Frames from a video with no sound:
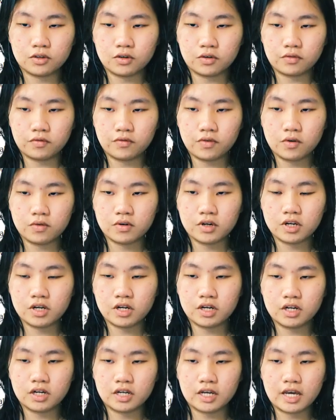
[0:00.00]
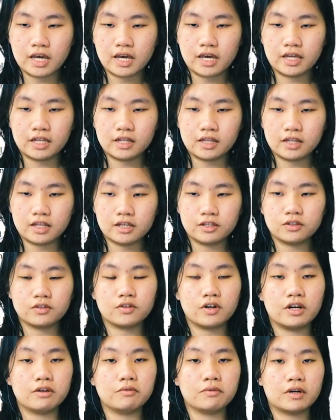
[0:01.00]
go to your folder and
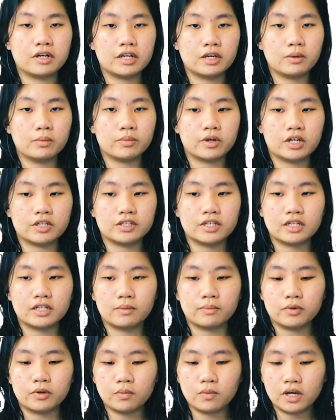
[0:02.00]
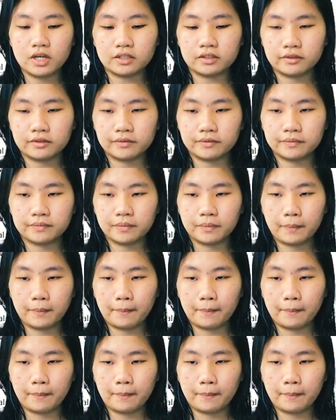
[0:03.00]
let's try running project number 1.